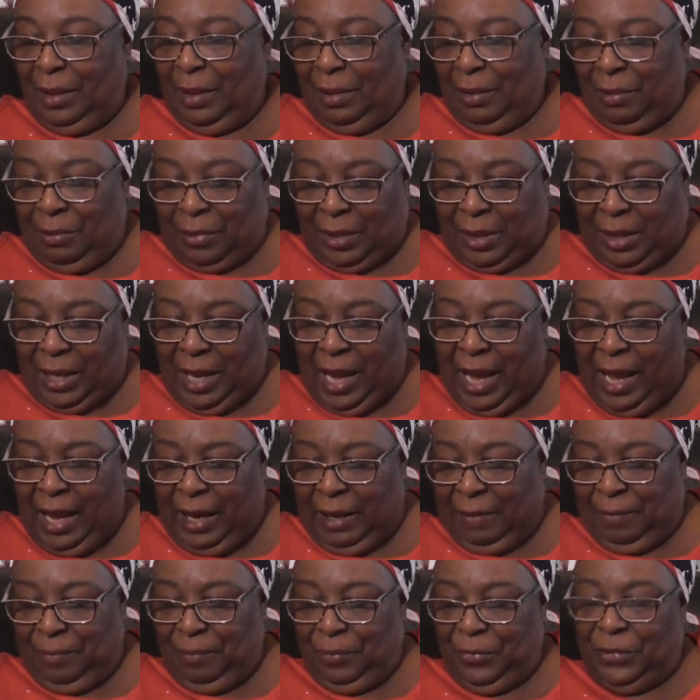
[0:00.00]

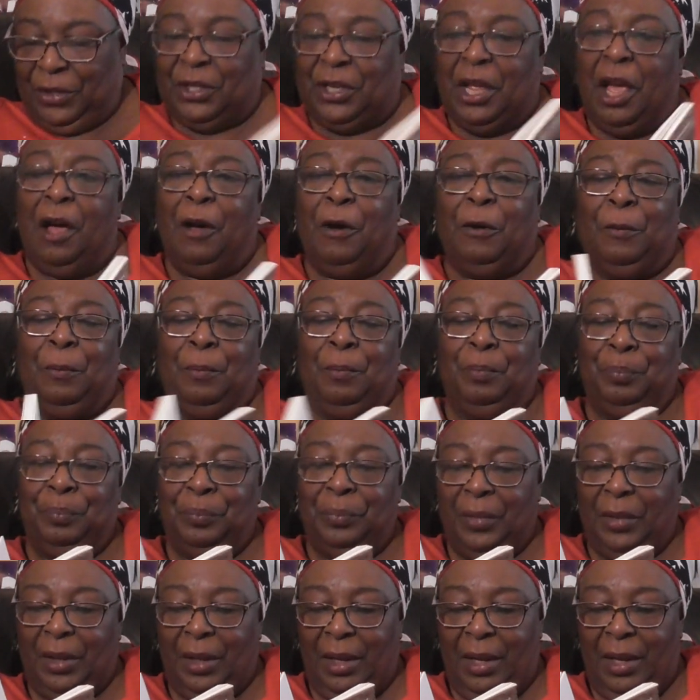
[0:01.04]
Okay, so
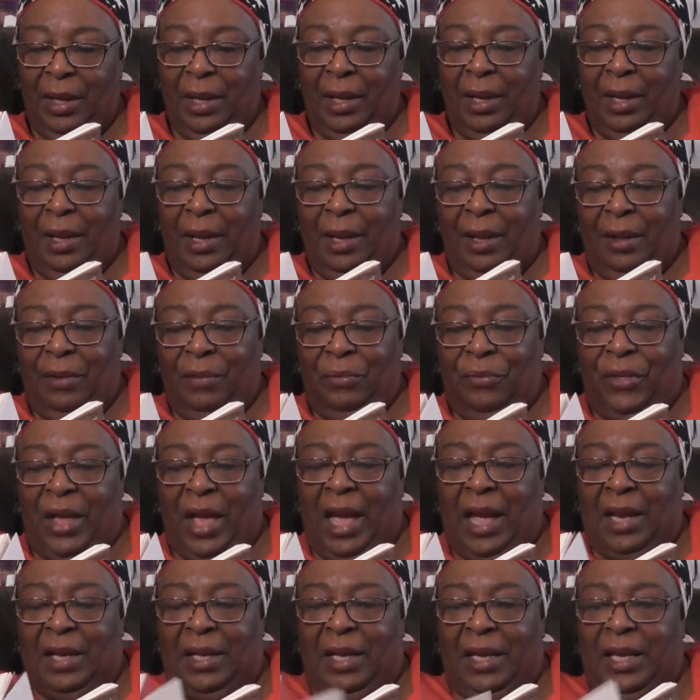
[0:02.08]

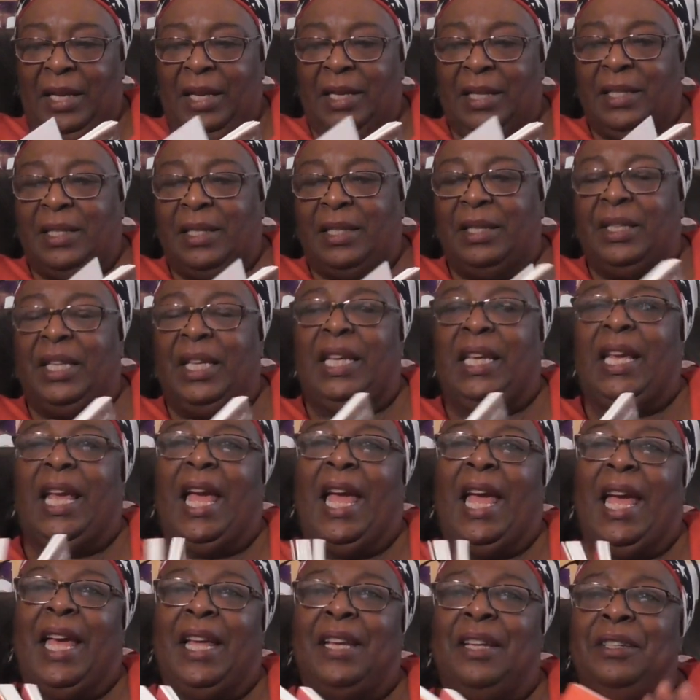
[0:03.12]
that is the
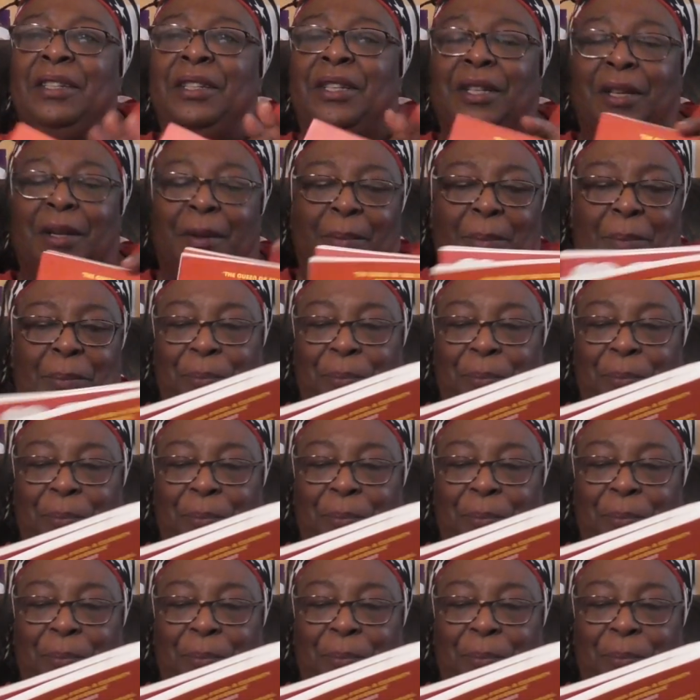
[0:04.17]
end